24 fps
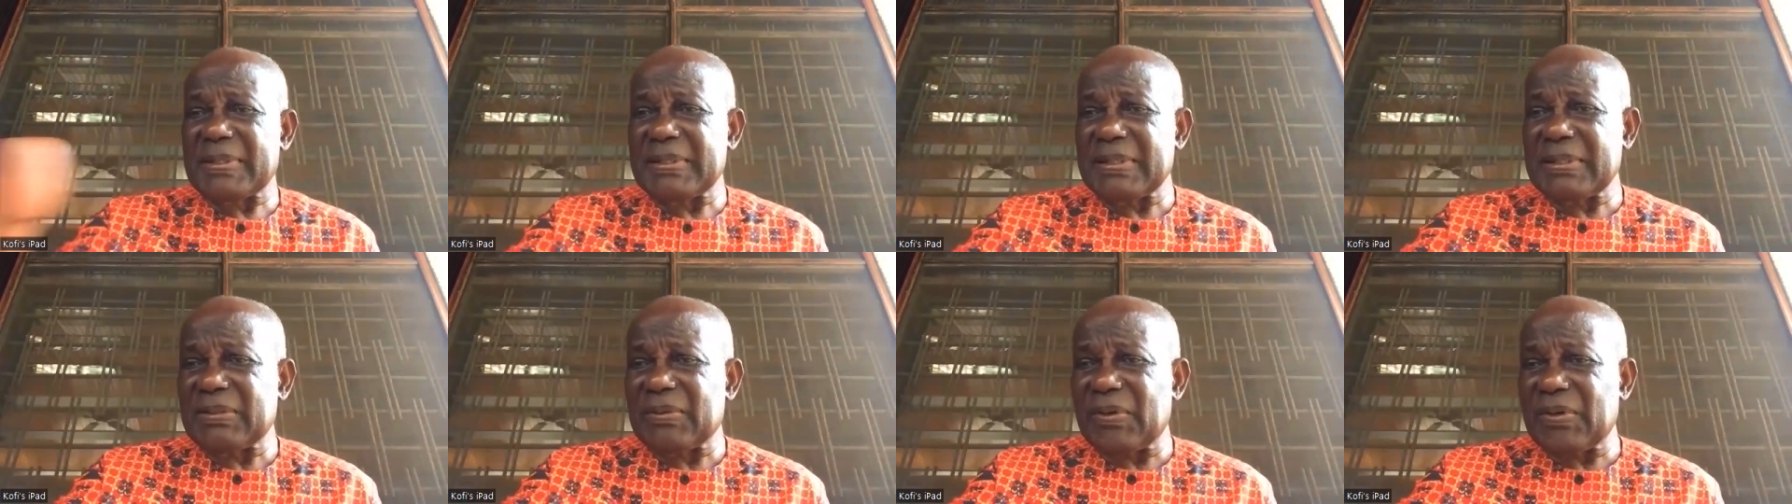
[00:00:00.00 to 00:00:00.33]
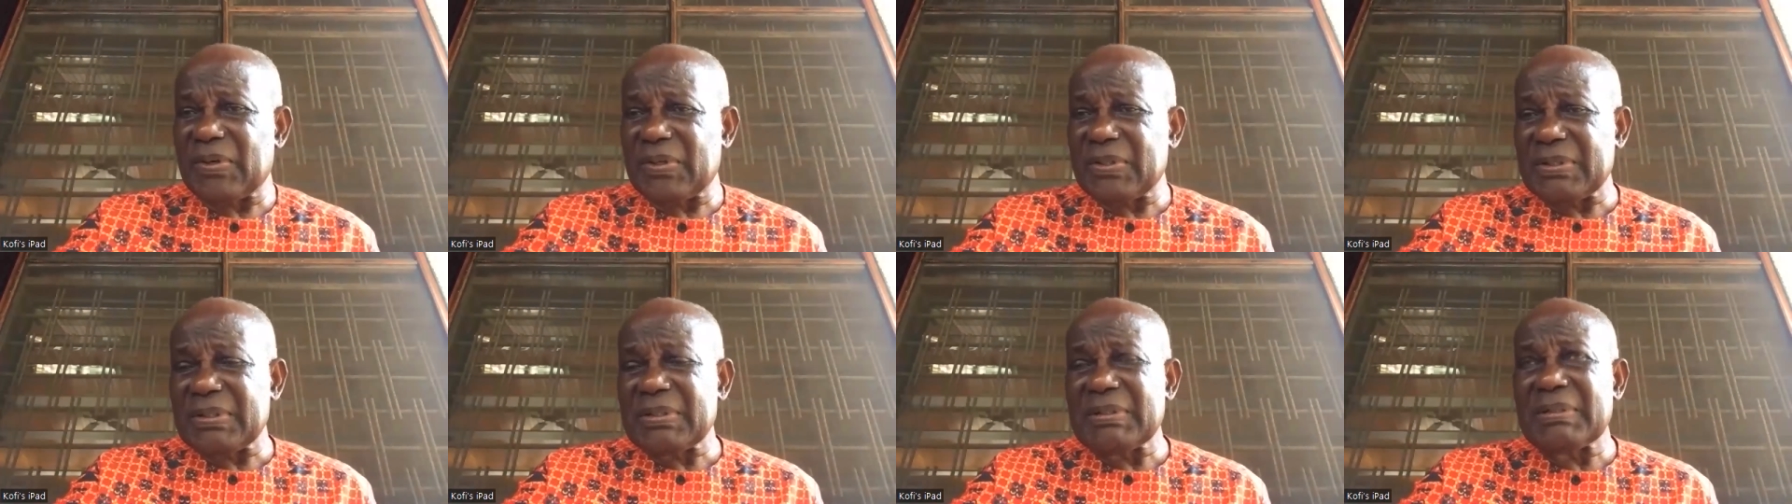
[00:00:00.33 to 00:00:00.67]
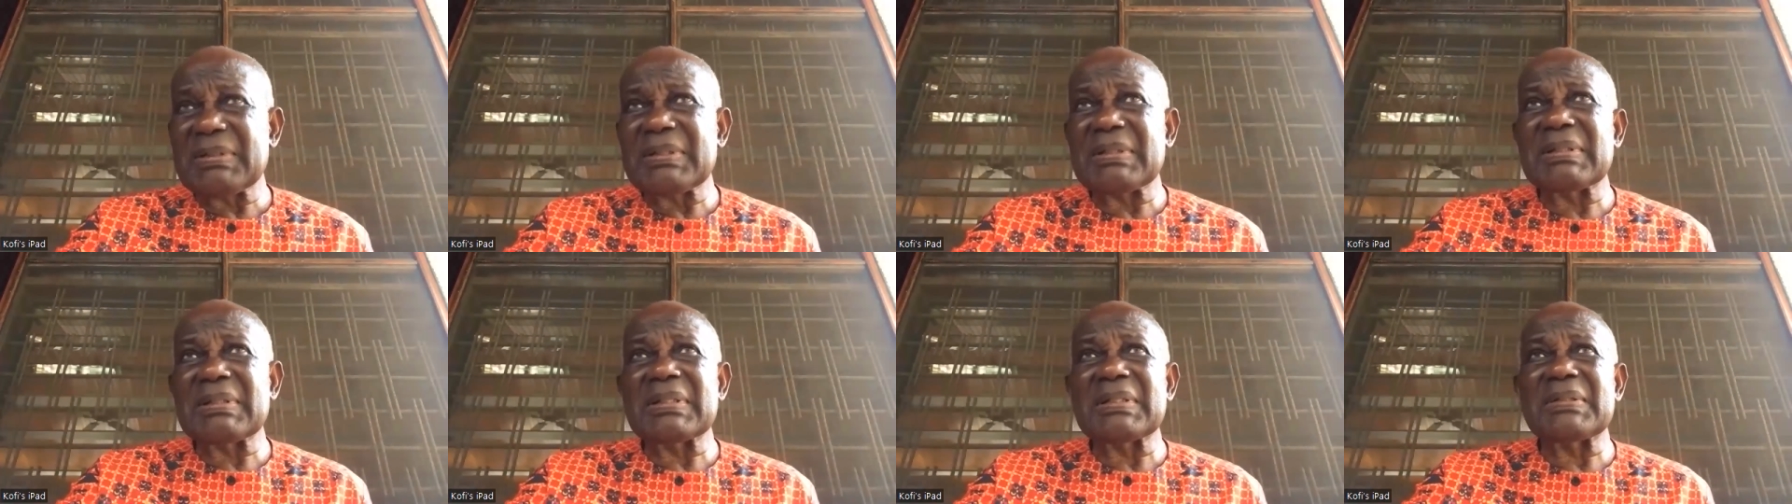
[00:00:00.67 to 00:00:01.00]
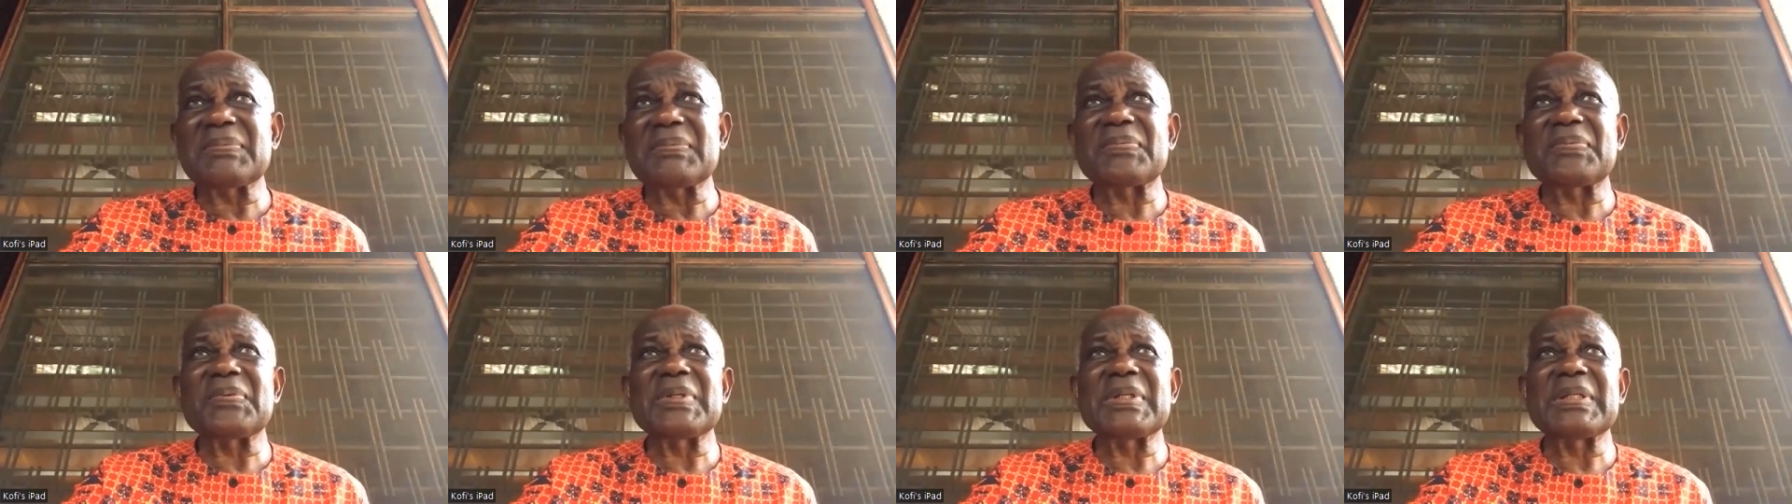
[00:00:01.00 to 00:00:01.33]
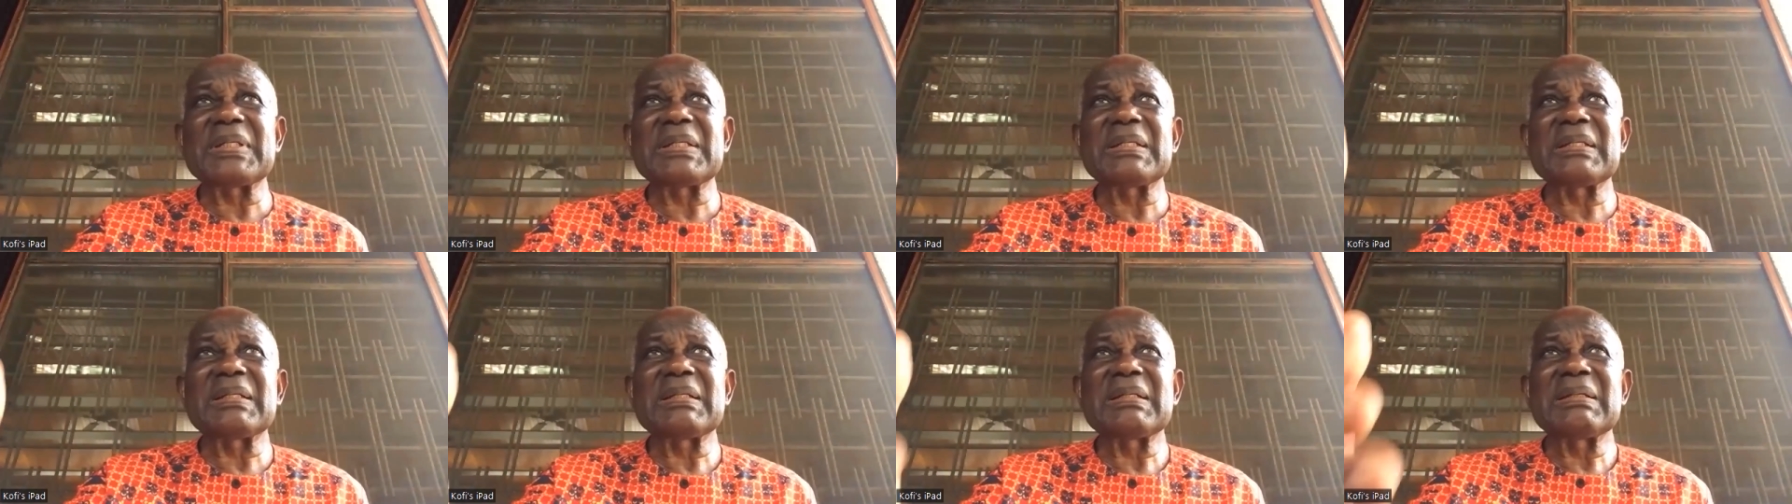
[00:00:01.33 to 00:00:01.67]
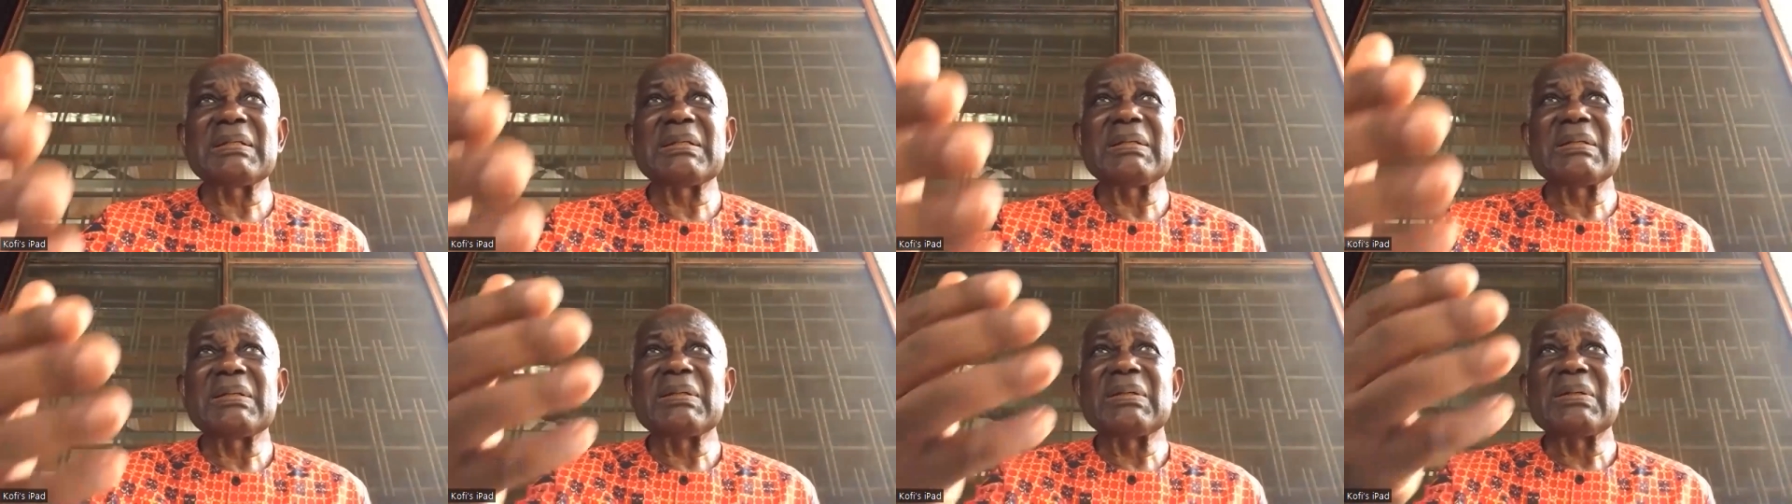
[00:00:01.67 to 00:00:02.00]
Legon, if we
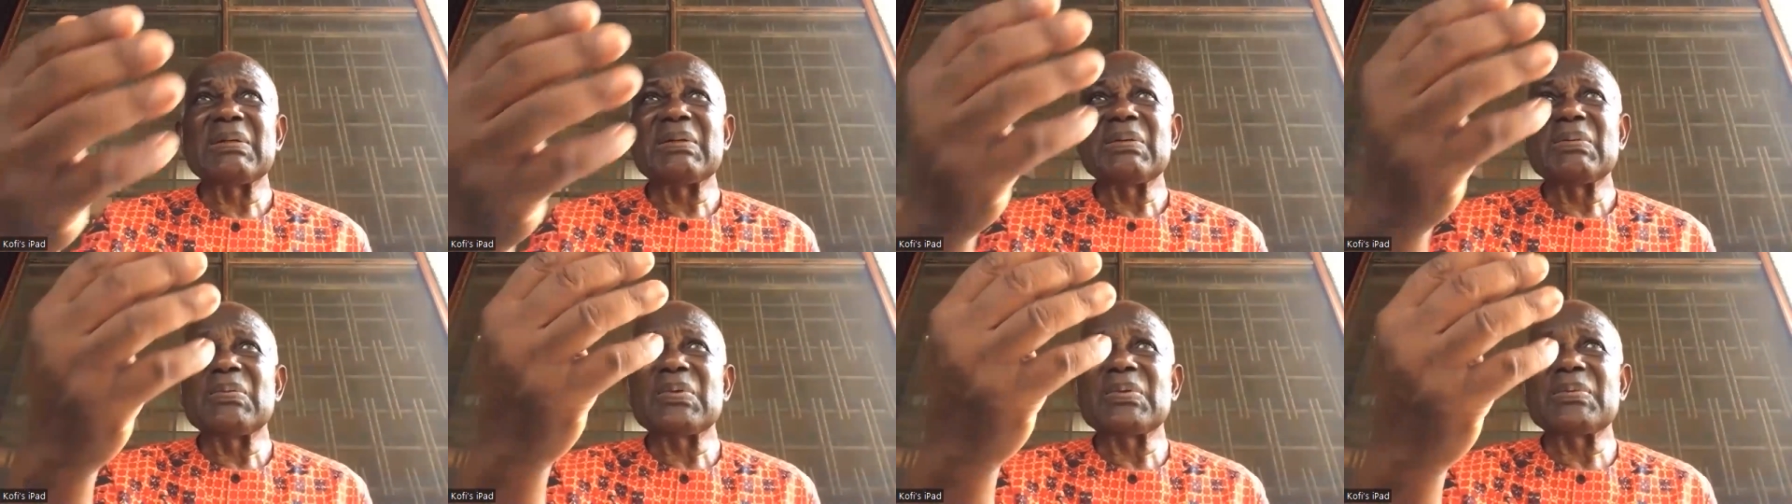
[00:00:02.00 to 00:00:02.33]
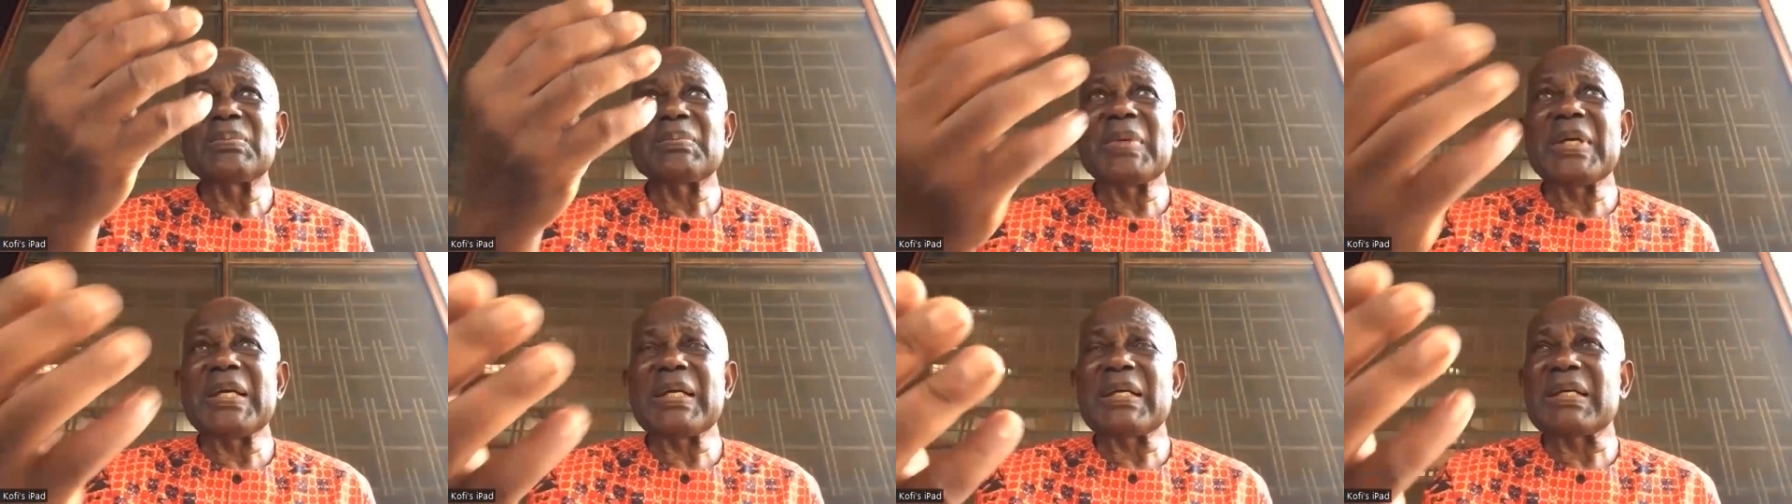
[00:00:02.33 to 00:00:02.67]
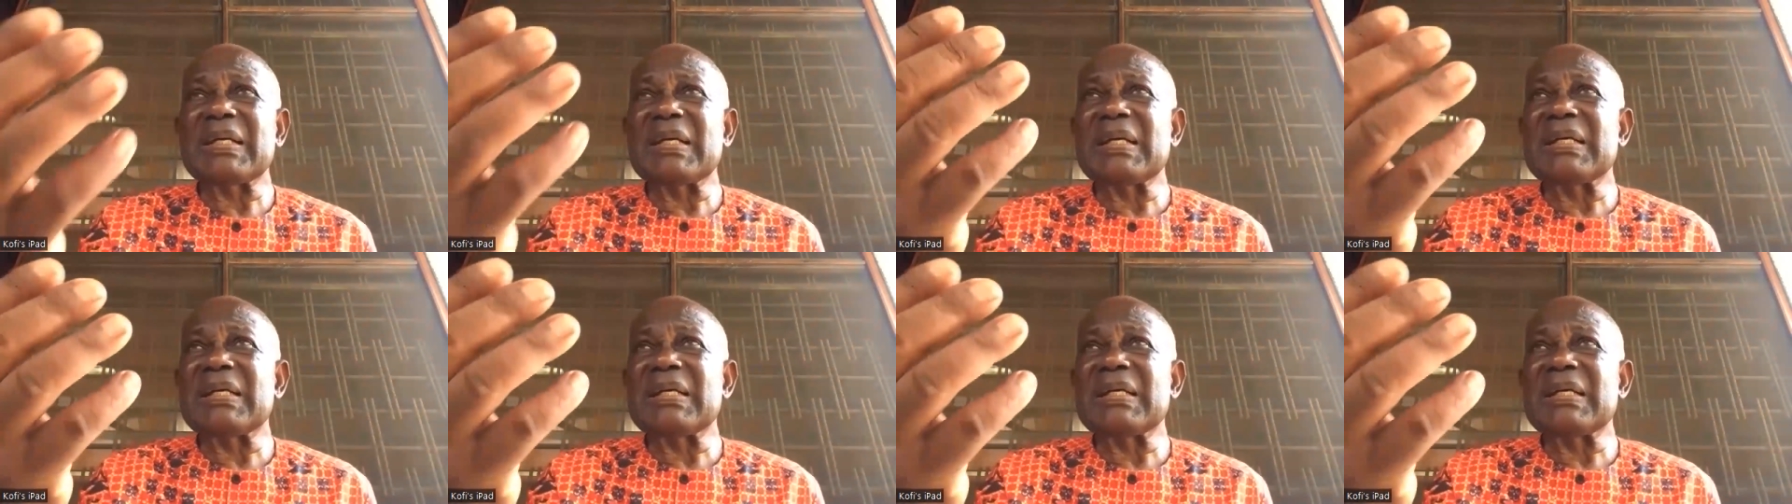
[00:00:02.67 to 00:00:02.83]
would make